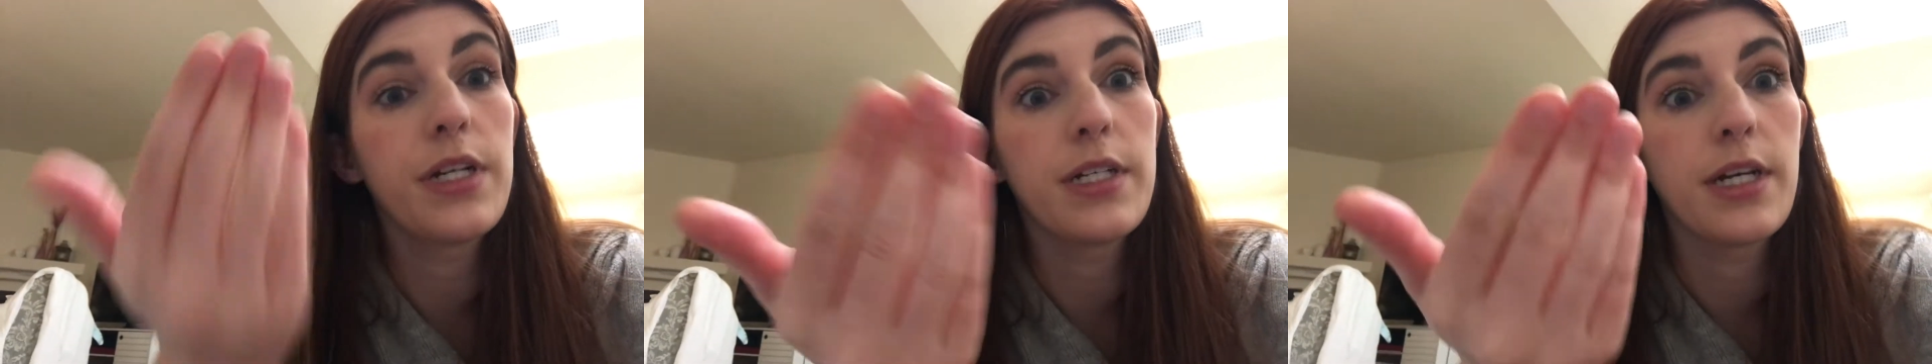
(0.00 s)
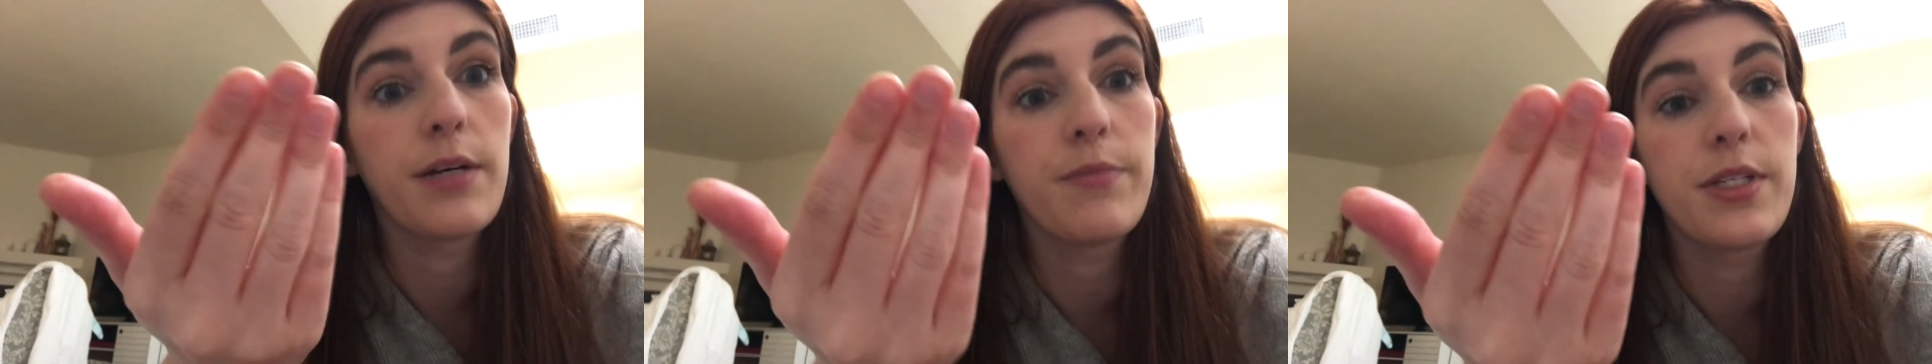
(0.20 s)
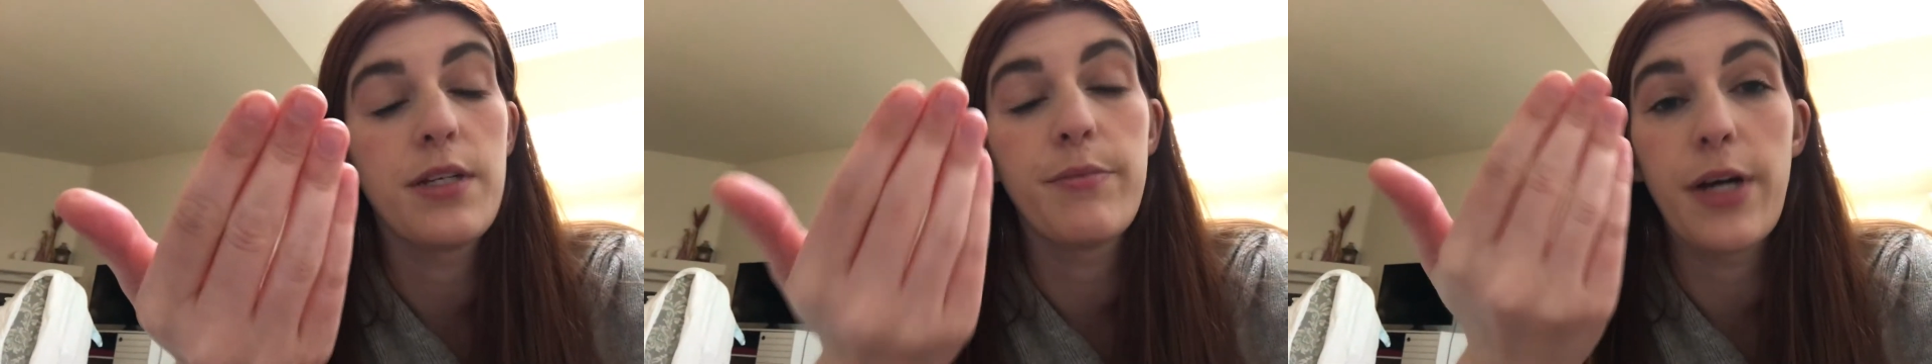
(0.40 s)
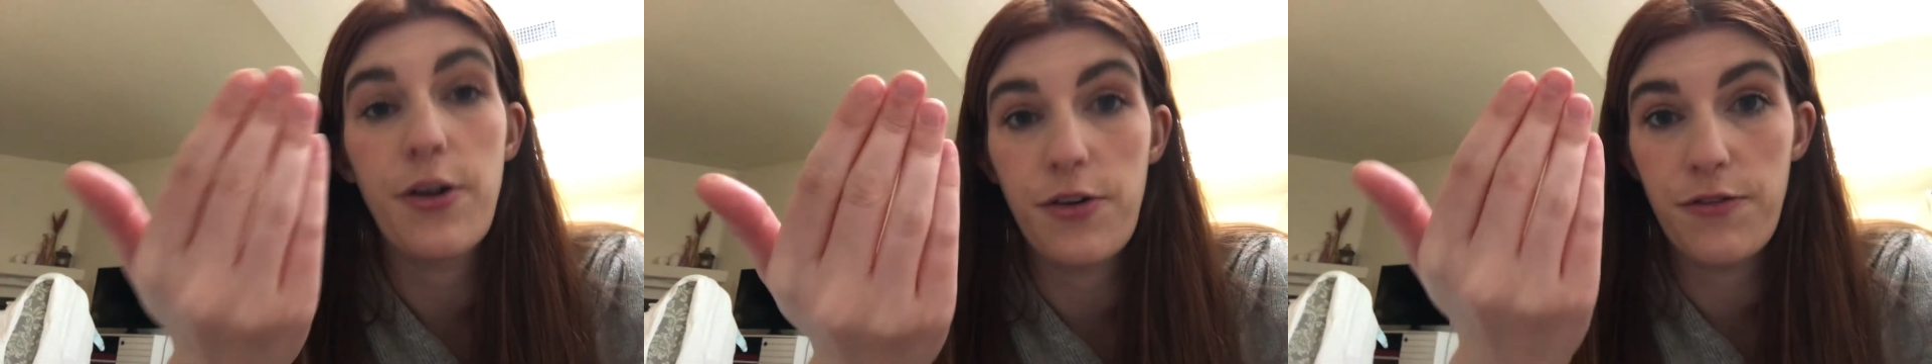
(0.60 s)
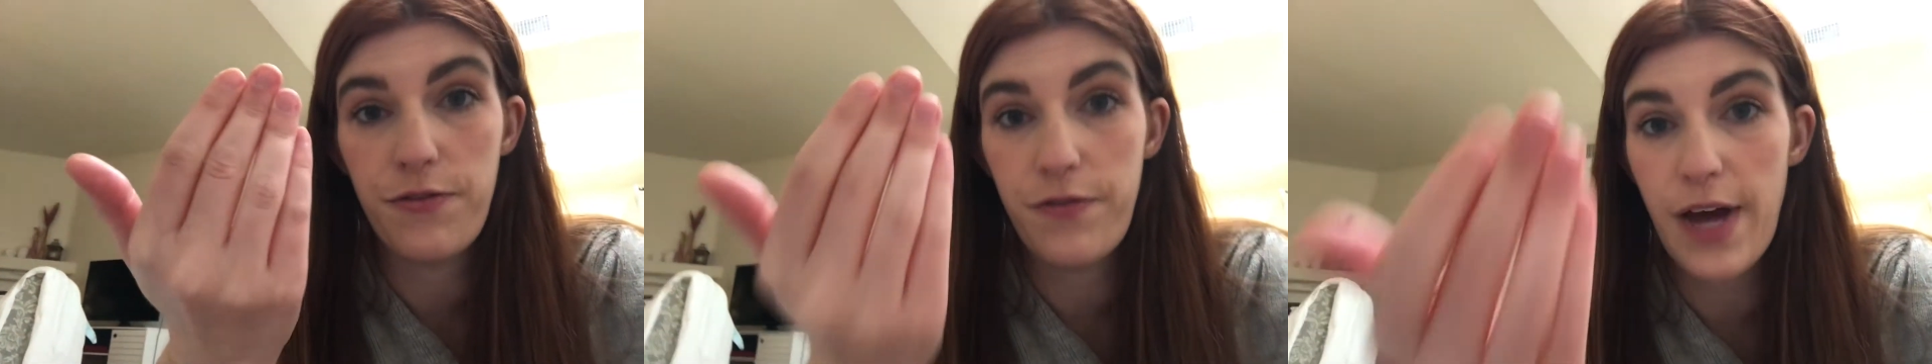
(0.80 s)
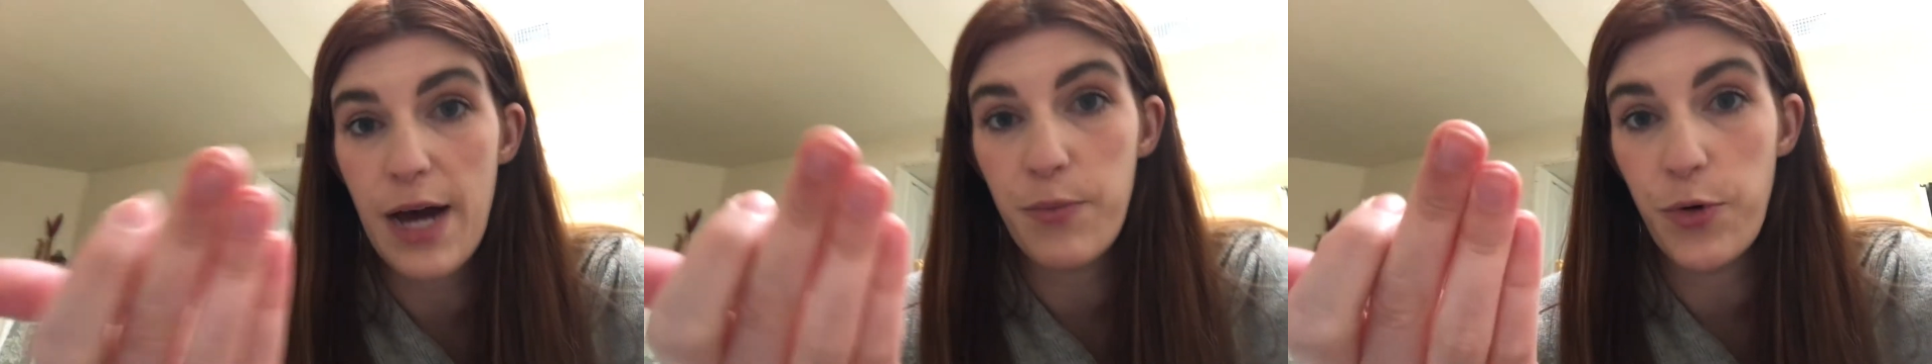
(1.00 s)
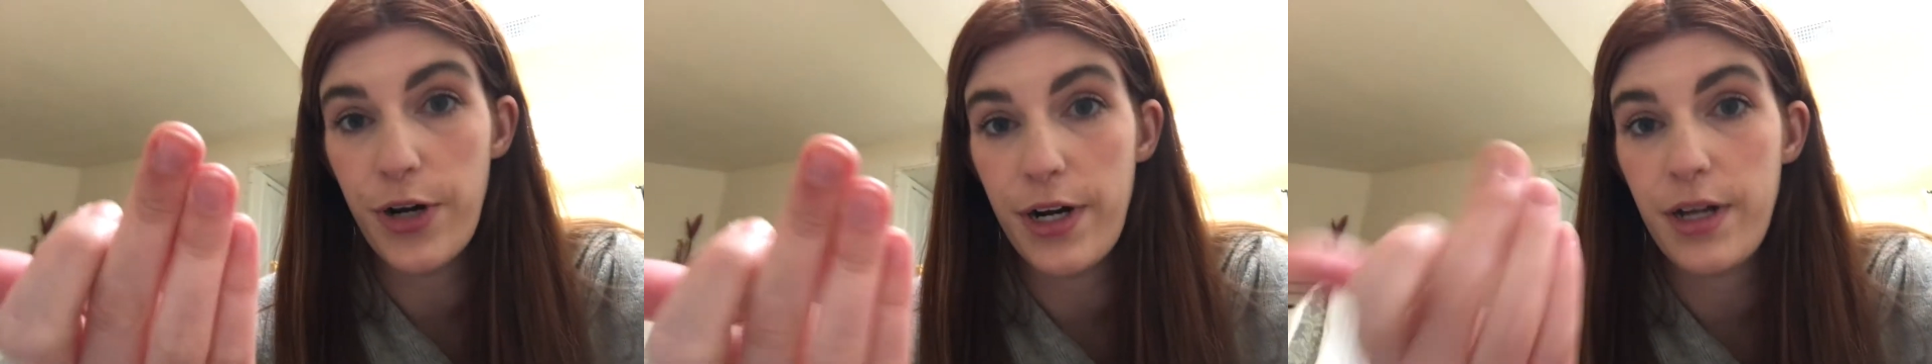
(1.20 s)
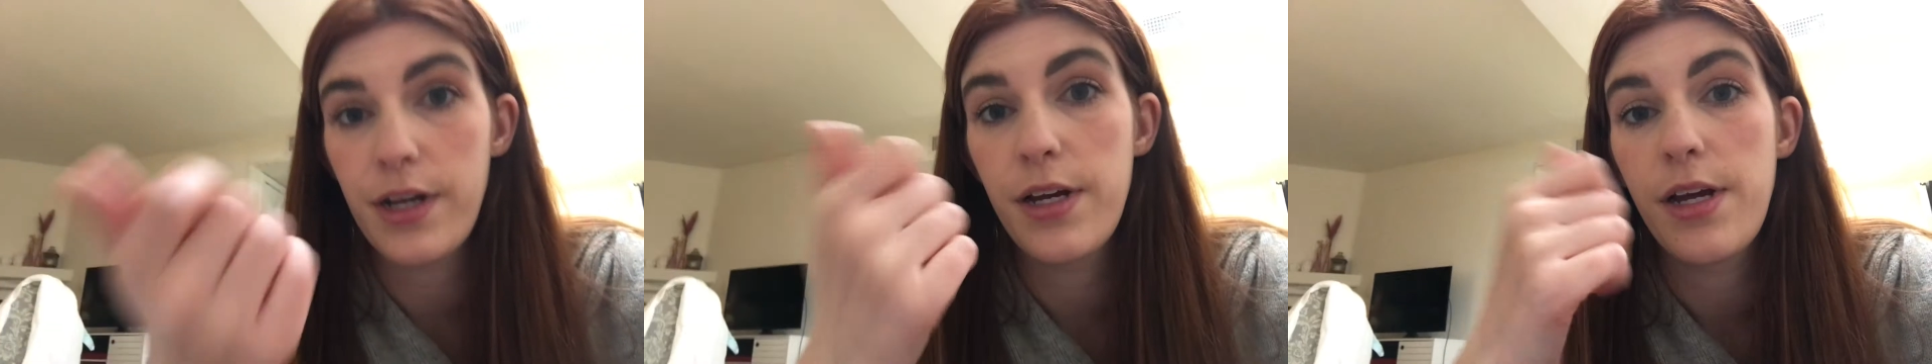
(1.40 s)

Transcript: times the amount of fabric